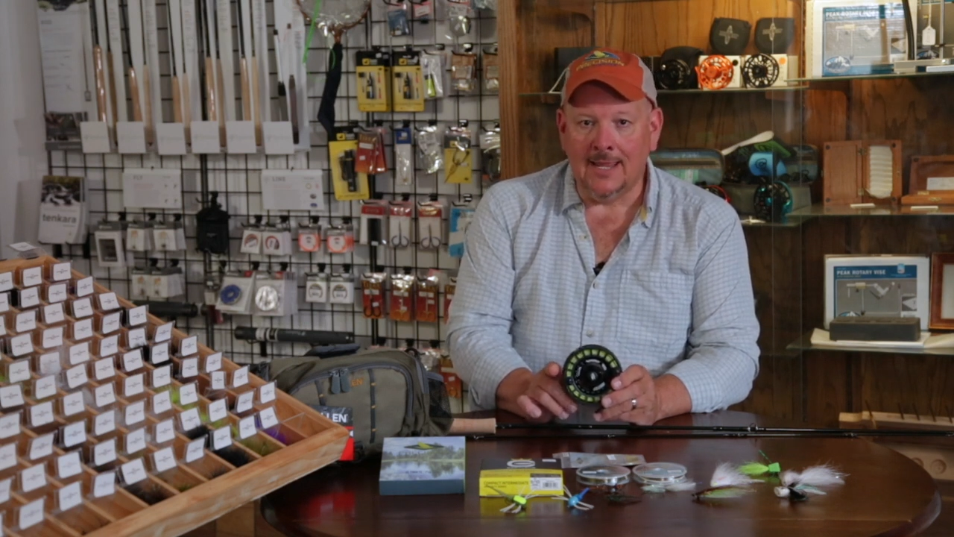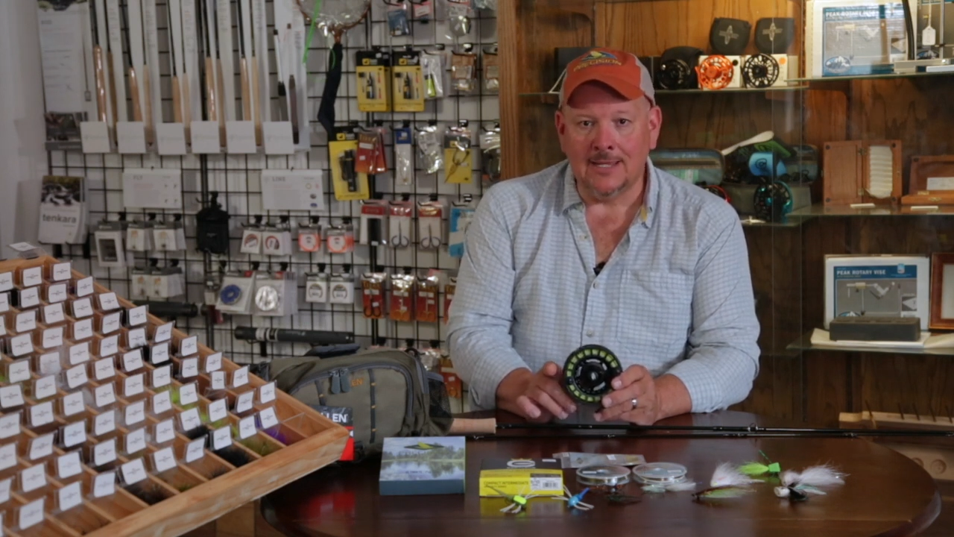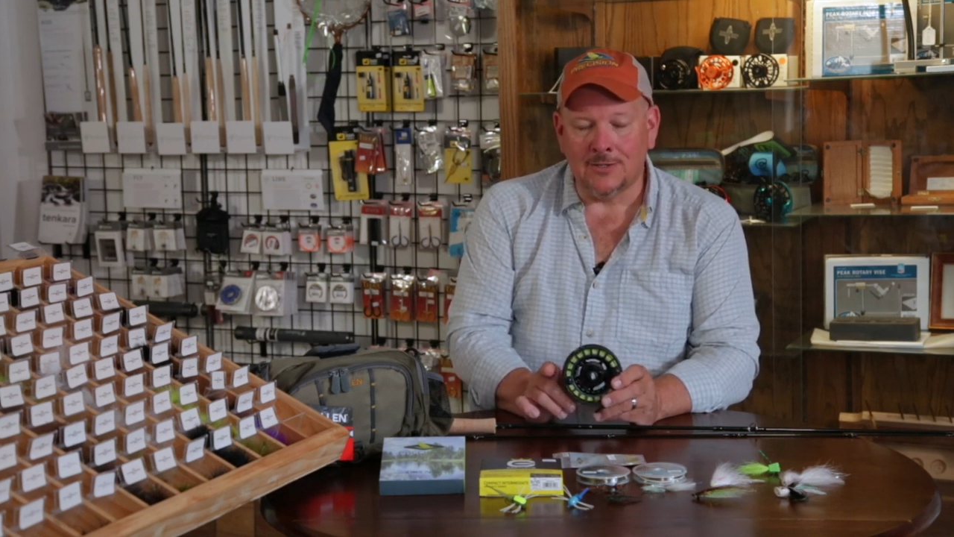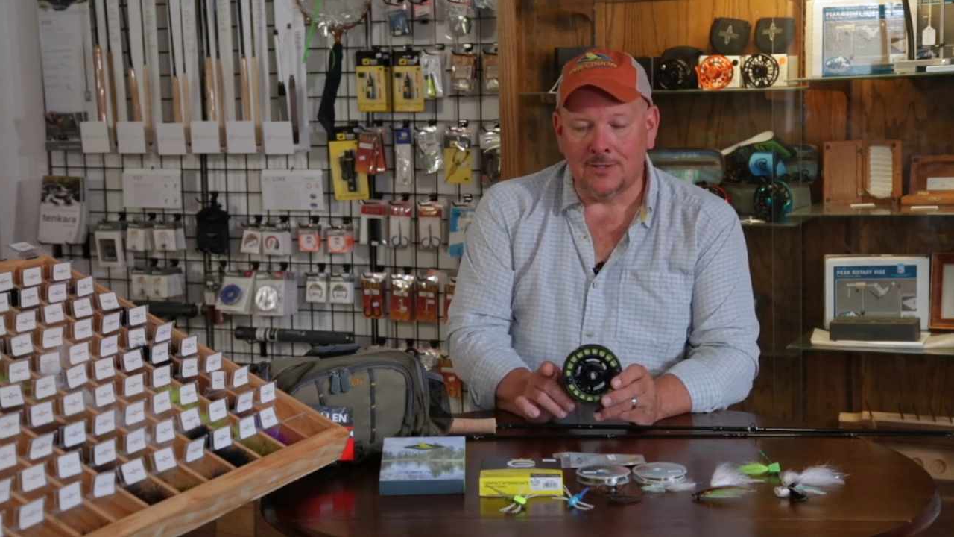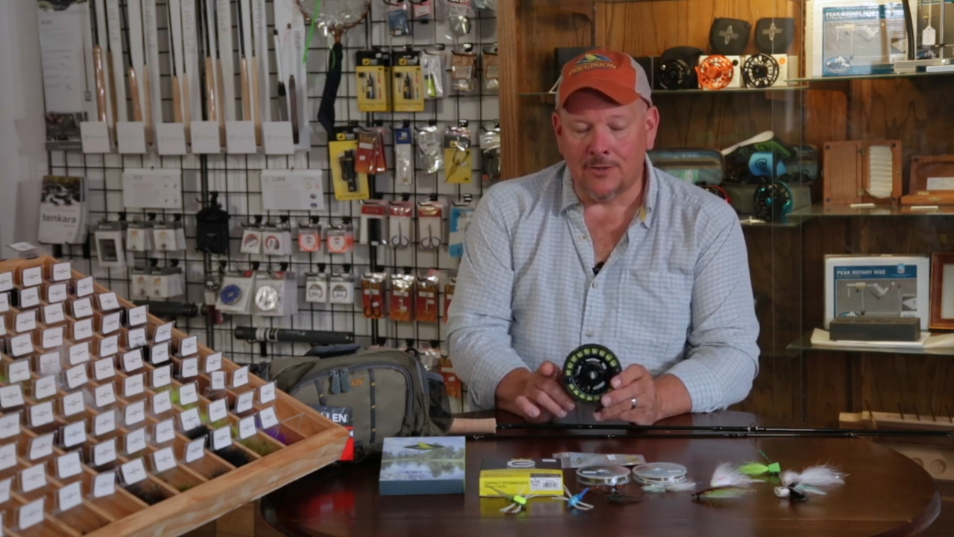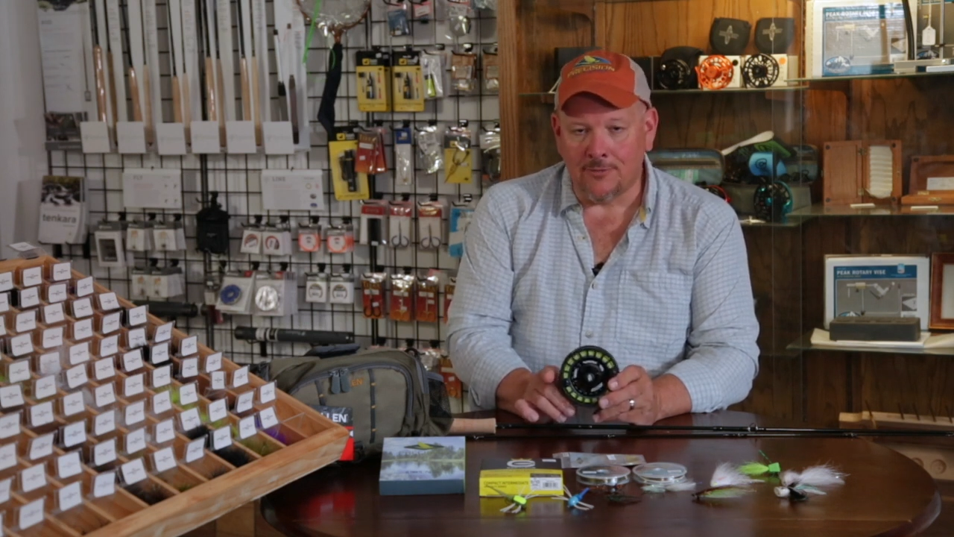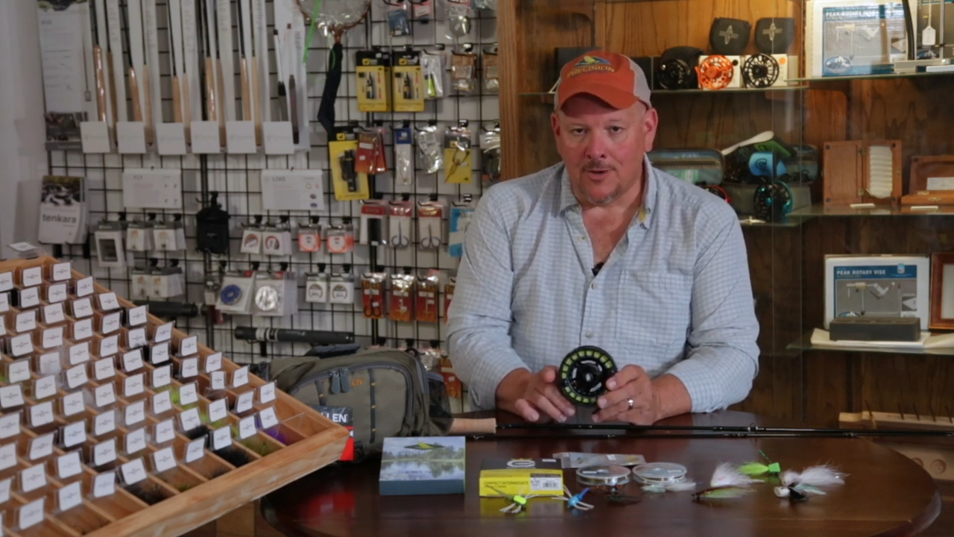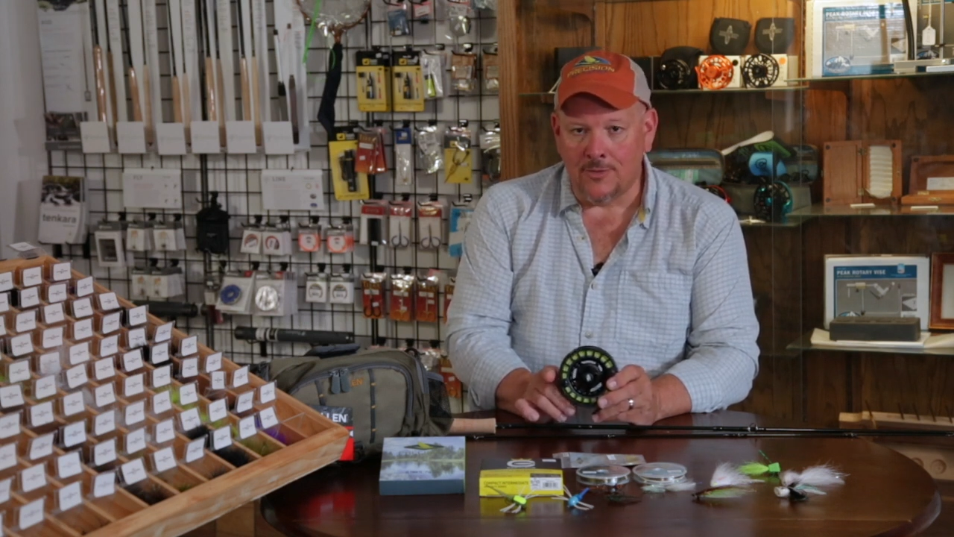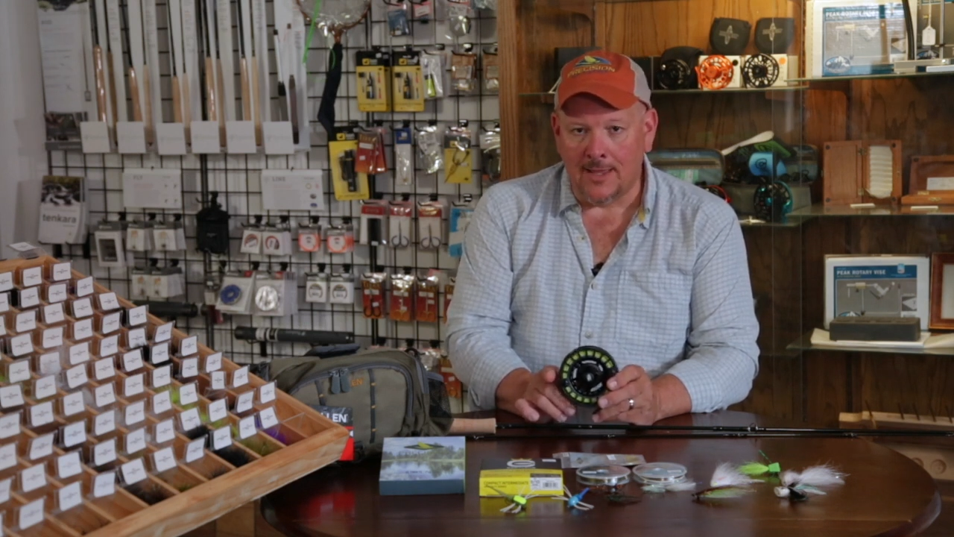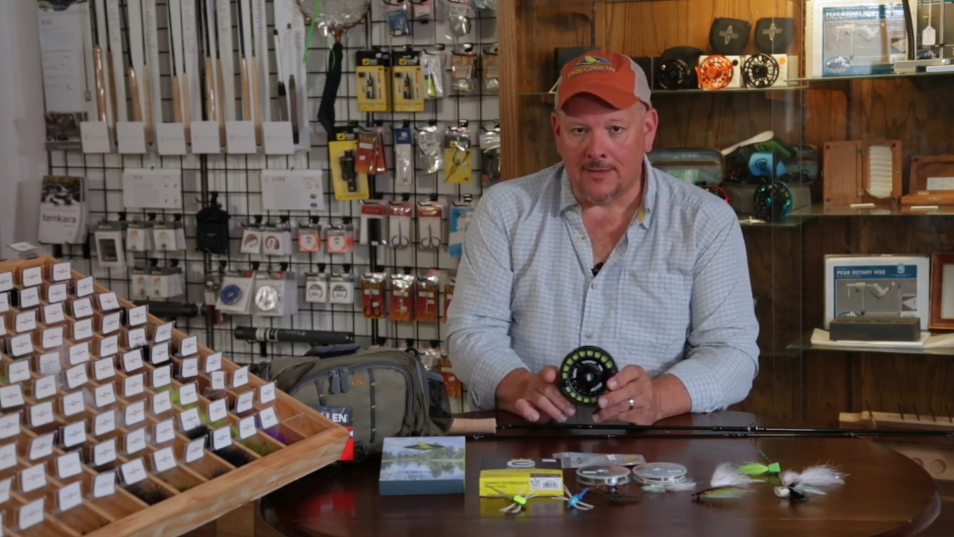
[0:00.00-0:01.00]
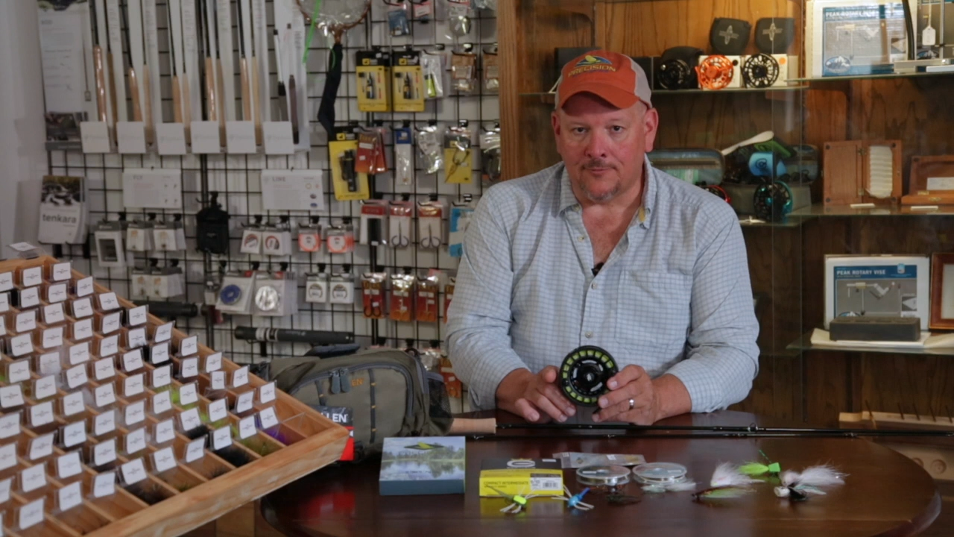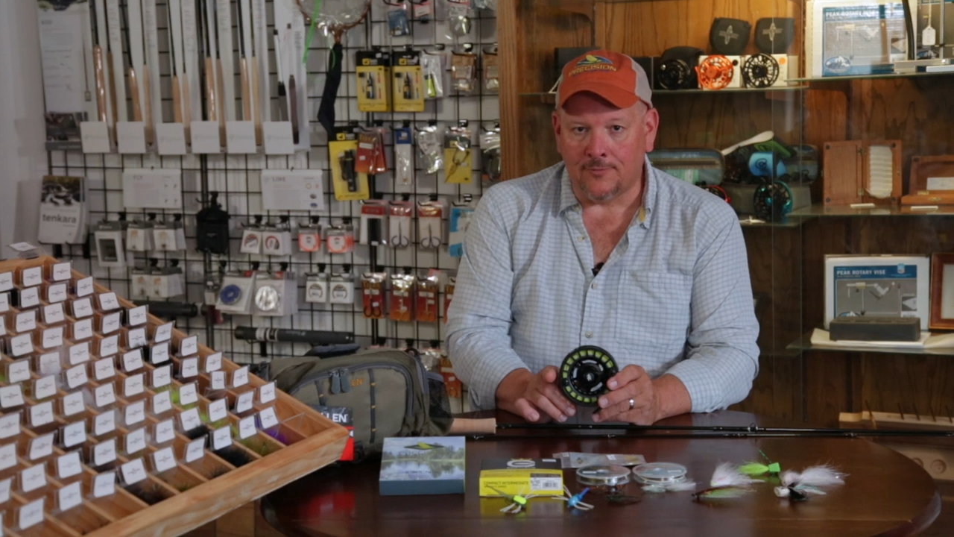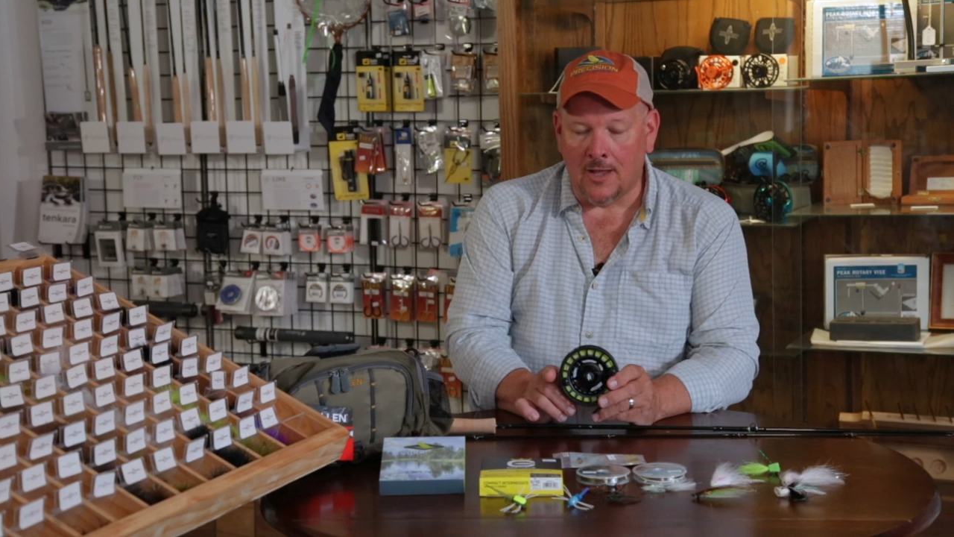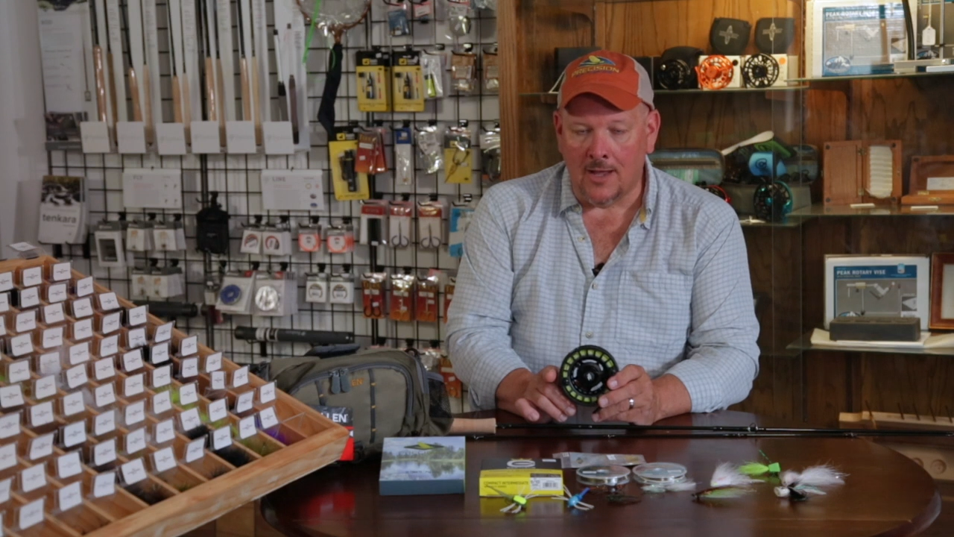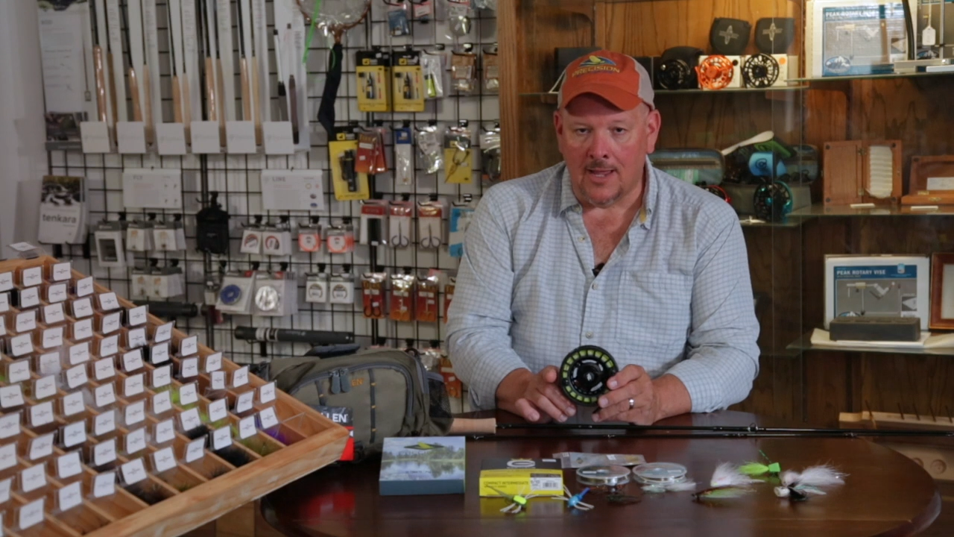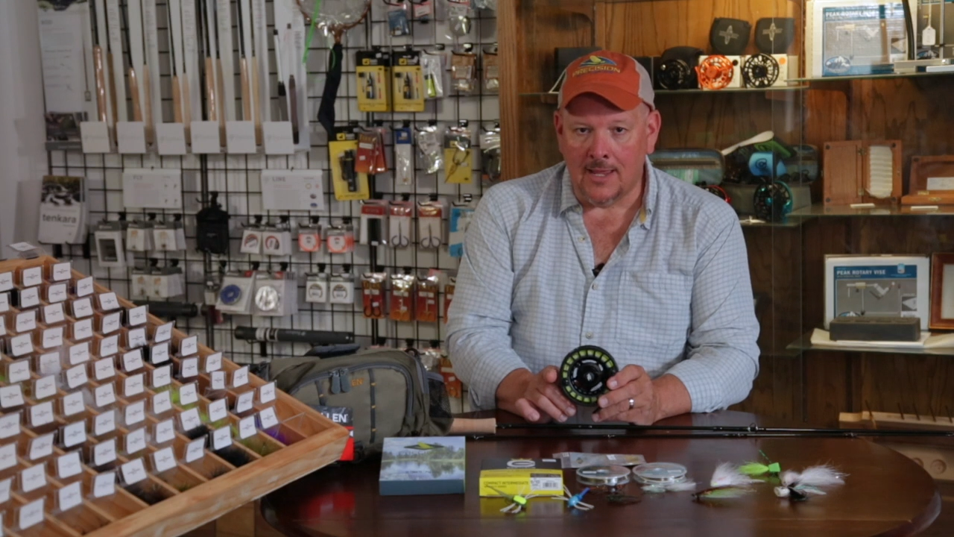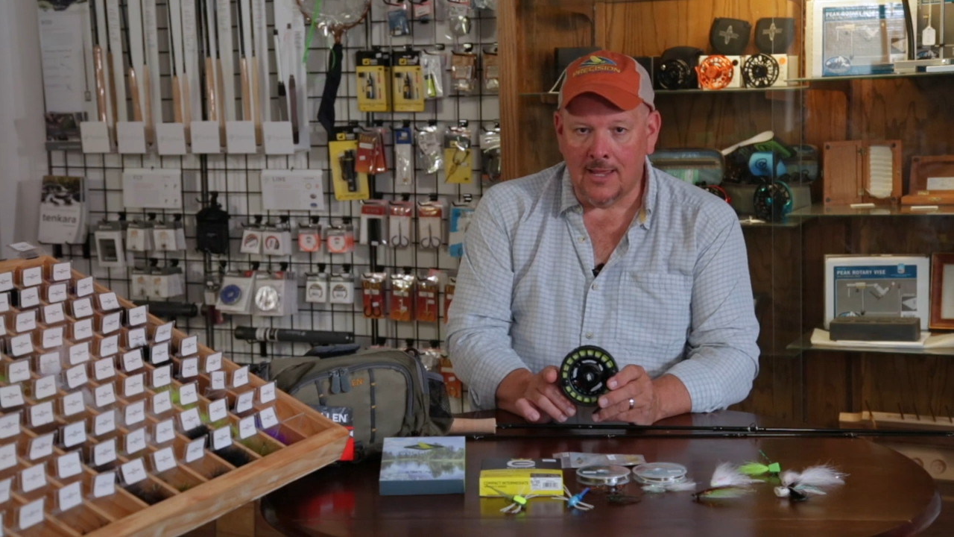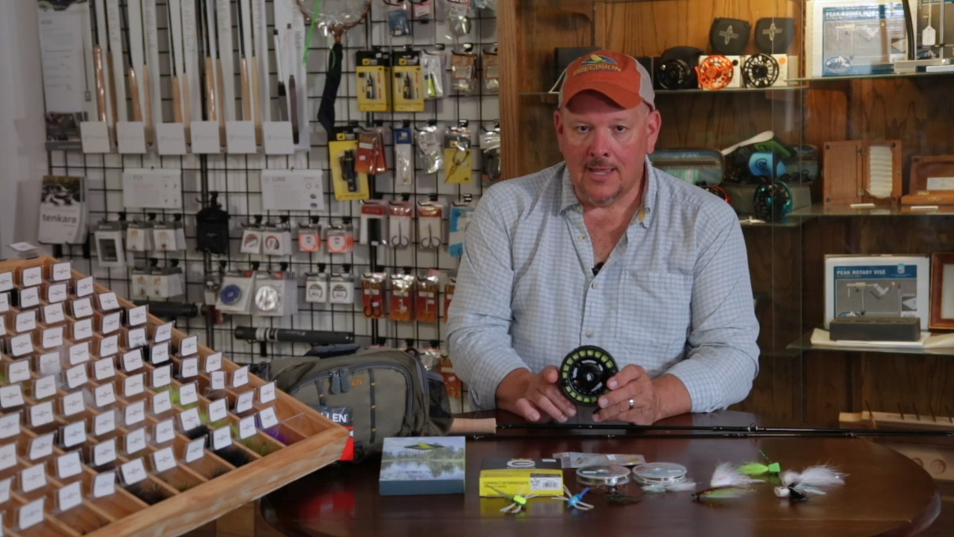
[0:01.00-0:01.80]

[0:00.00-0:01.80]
he's going to throw that fly.